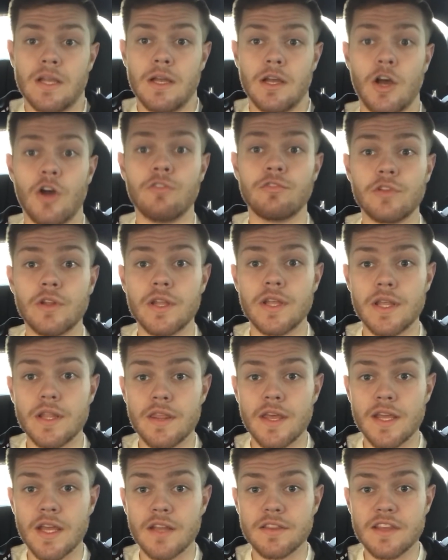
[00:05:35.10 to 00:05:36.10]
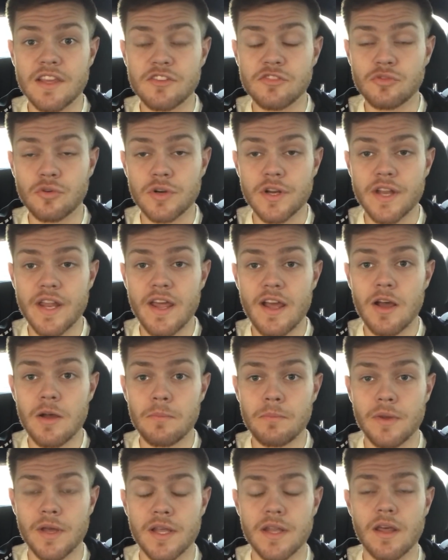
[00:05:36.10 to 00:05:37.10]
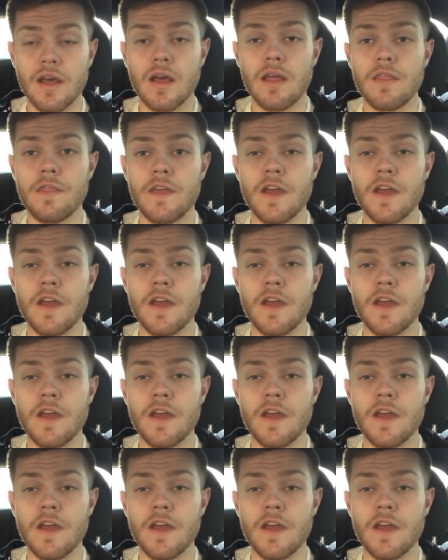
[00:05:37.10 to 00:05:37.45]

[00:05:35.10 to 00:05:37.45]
hopefully they got that sorted out. But